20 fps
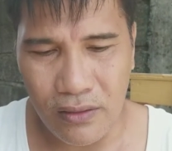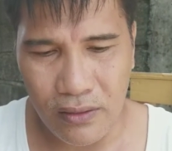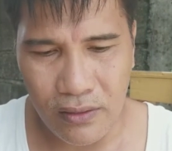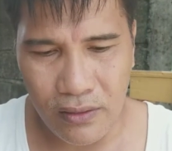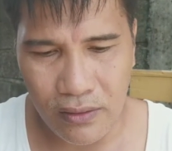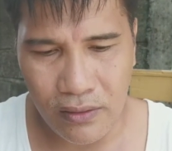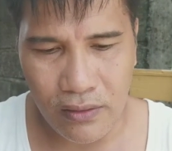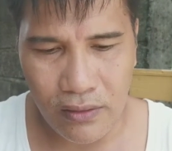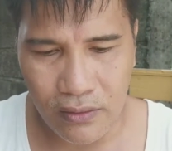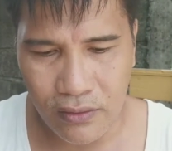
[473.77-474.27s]

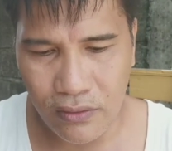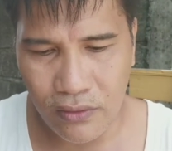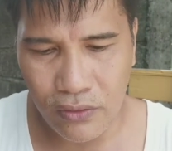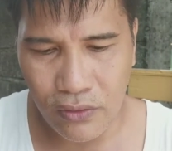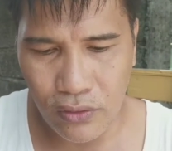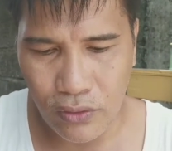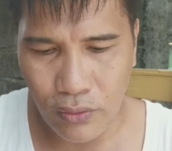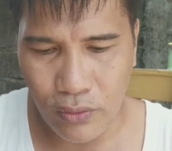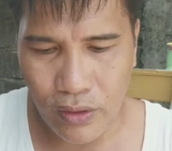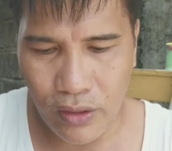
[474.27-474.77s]
is
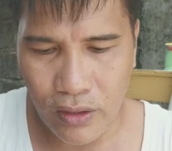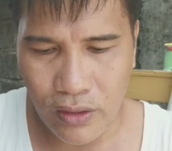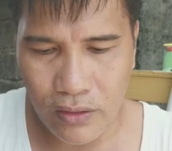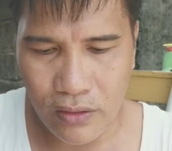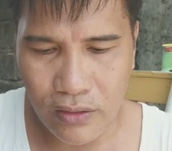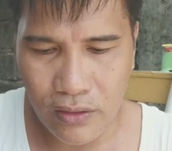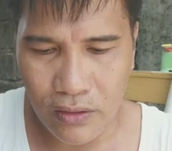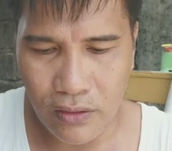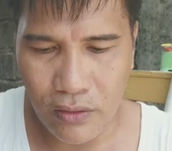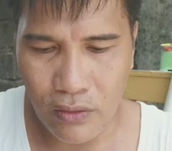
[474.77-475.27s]
doing
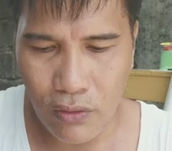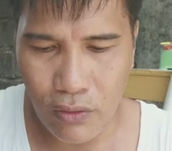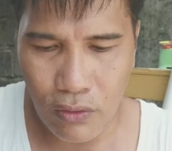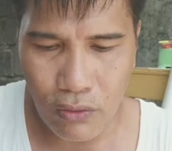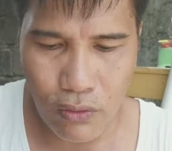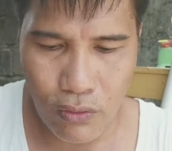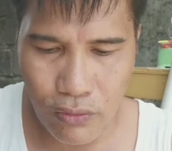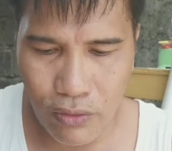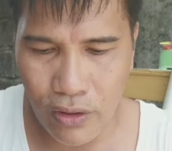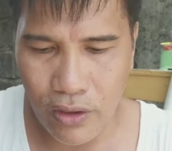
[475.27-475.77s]
its
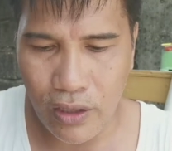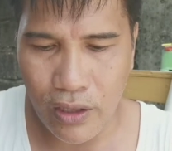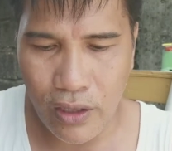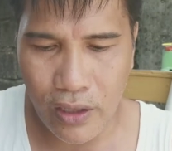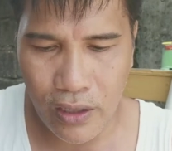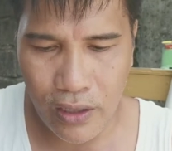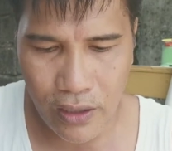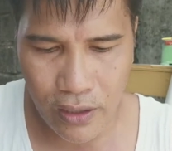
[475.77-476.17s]
own thing,